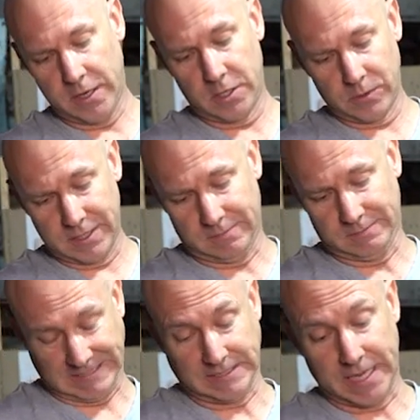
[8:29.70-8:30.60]
undo it,
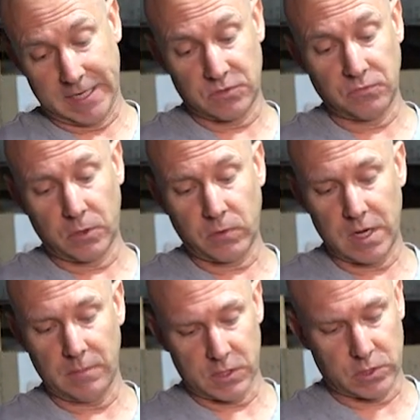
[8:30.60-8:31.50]
and it's
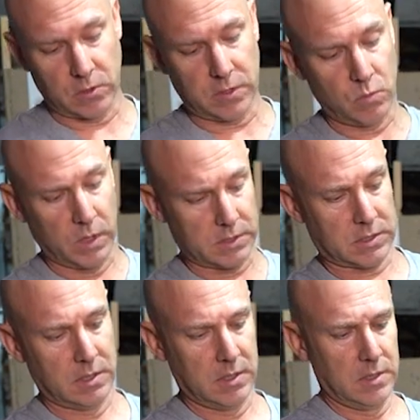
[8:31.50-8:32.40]
incredibly sturdy
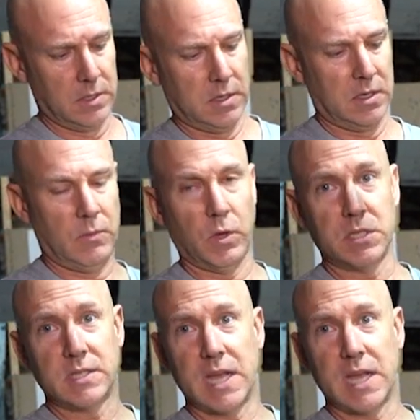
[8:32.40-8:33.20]
once it's